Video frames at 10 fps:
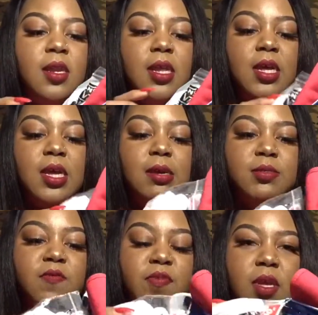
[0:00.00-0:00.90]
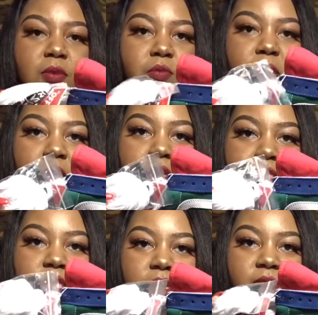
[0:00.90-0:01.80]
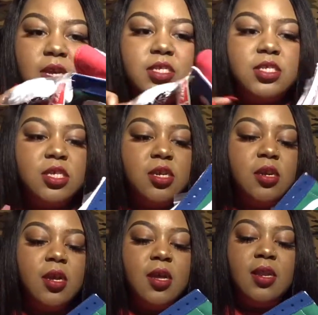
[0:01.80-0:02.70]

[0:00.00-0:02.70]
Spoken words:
Then it comes with the regular set of laces here.